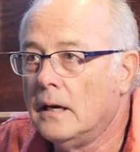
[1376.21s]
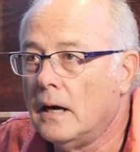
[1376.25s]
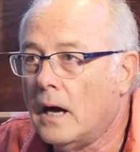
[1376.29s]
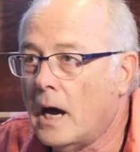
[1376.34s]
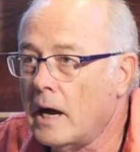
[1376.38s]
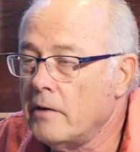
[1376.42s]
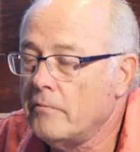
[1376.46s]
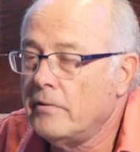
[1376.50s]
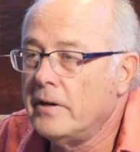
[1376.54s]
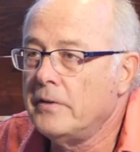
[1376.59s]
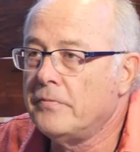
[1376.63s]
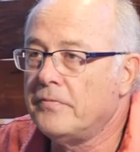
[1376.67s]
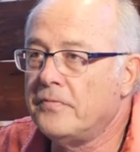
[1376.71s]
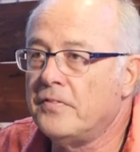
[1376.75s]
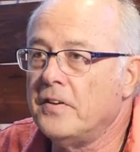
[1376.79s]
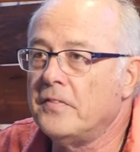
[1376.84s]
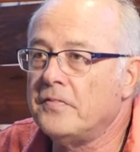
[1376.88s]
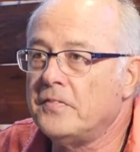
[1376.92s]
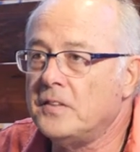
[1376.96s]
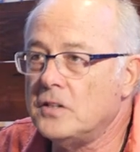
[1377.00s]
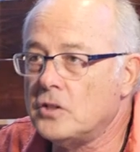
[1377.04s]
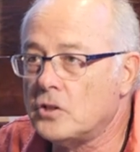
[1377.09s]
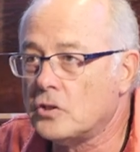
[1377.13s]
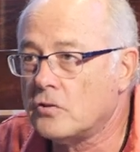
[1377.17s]
I read
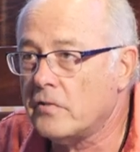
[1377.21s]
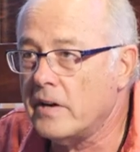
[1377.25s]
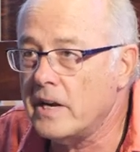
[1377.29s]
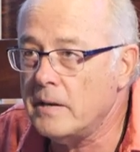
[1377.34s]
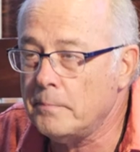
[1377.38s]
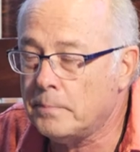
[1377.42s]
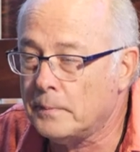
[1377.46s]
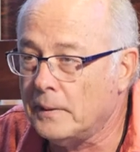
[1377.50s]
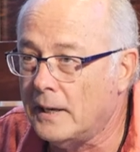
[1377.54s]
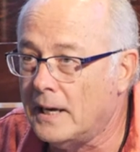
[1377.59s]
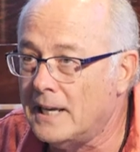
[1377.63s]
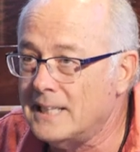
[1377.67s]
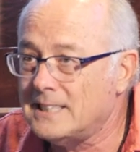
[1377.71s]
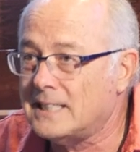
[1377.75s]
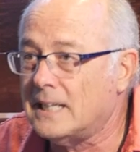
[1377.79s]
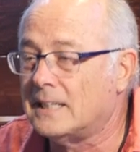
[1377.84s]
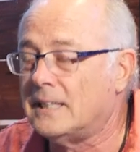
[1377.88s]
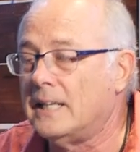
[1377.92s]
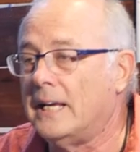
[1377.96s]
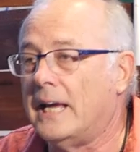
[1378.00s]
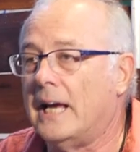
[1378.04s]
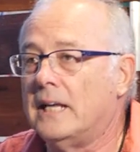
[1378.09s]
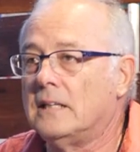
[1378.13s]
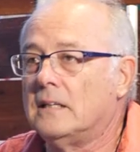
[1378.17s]
50 screenplays
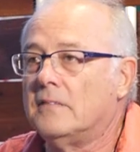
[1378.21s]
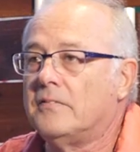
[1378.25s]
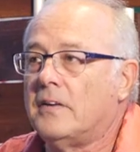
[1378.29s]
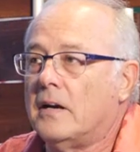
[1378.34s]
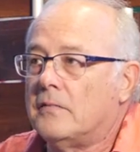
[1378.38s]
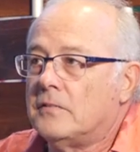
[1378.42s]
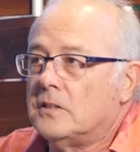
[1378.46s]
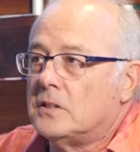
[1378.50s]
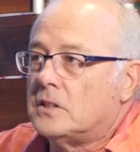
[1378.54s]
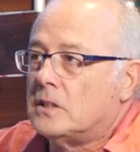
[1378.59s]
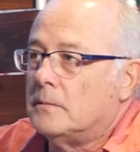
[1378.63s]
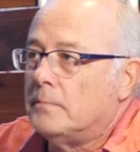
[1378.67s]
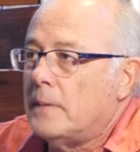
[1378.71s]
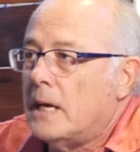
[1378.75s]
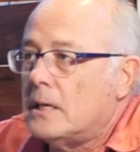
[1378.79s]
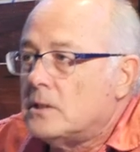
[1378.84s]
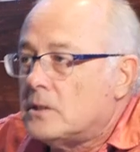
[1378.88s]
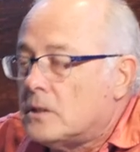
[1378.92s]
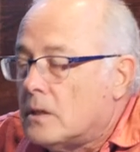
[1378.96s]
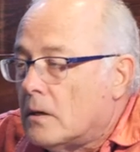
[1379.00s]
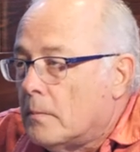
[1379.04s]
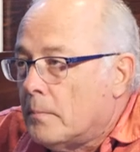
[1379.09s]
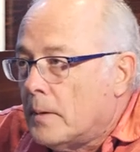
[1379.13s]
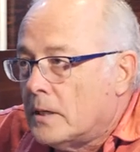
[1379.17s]
at the end of every
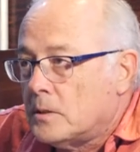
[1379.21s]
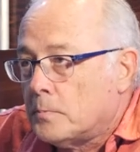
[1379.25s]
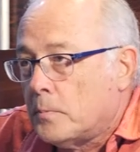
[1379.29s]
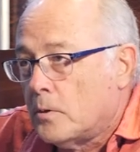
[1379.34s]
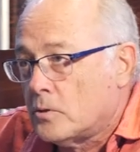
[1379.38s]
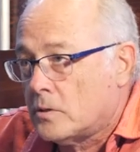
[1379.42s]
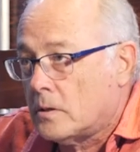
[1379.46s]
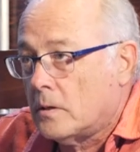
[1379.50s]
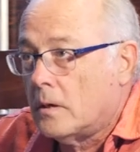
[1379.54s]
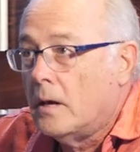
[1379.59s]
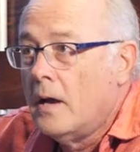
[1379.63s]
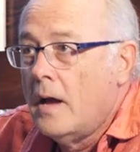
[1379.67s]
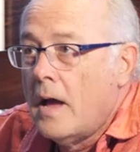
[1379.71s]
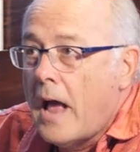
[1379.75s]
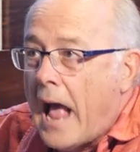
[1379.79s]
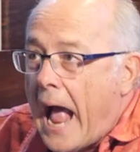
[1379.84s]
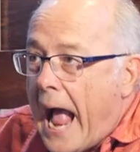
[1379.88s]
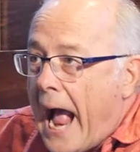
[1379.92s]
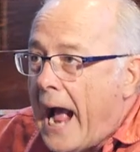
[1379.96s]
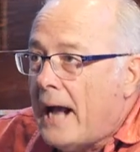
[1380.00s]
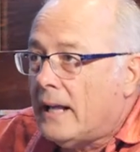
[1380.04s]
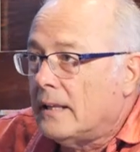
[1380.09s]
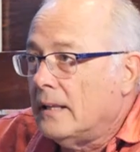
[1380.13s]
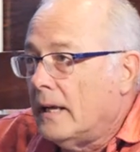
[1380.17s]
semester. Am I supposed to
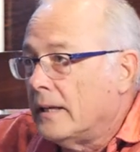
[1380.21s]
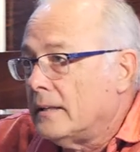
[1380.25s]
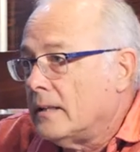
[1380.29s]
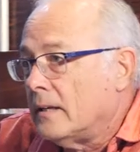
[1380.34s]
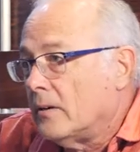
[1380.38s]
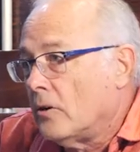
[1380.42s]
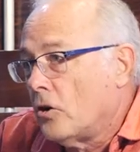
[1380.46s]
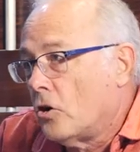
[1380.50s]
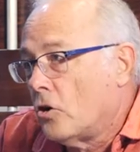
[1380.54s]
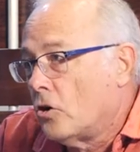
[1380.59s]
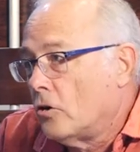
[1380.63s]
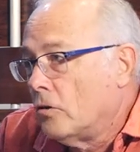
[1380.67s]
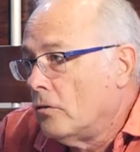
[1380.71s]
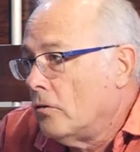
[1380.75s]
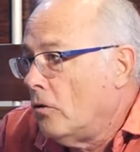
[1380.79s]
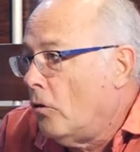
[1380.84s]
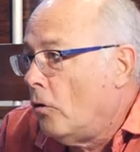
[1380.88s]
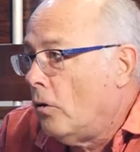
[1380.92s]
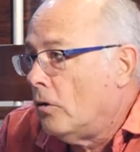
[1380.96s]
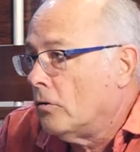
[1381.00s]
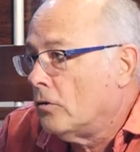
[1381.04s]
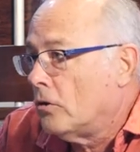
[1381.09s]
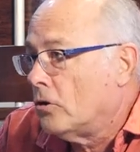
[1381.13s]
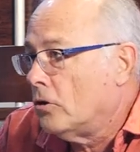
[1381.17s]
act like they're
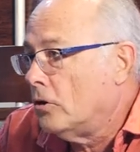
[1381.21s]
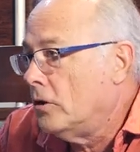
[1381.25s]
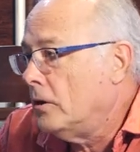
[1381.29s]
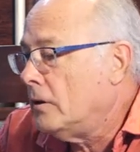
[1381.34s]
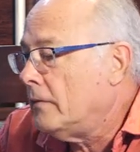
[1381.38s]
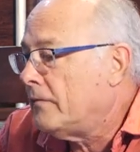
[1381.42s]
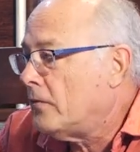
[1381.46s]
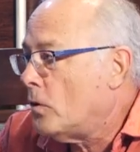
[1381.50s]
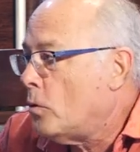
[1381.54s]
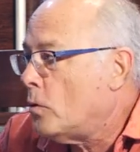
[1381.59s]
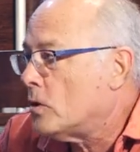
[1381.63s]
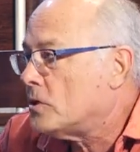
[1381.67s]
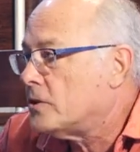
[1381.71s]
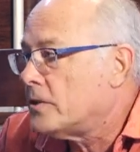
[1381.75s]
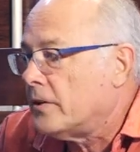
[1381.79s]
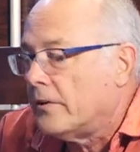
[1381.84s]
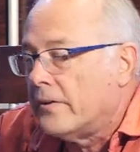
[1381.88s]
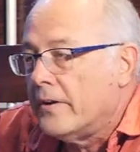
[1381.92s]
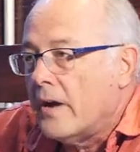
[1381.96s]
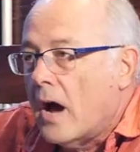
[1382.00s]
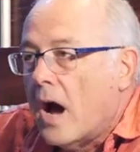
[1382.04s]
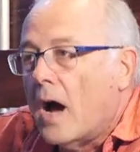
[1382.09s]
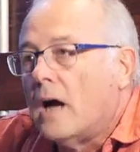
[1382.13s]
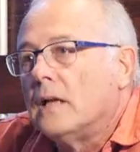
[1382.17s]
all good? Of course they're
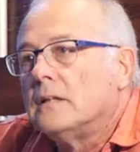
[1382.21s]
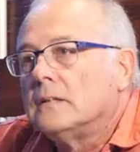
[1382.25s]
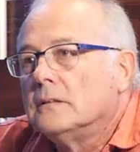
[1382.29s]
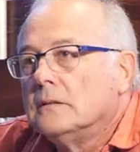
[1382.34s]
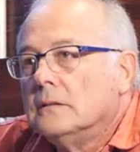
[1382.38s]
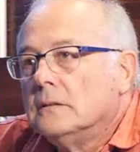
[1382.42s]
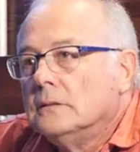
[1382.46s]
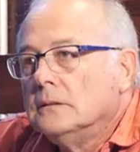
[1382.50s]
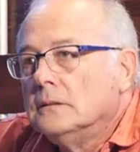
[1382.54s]
not.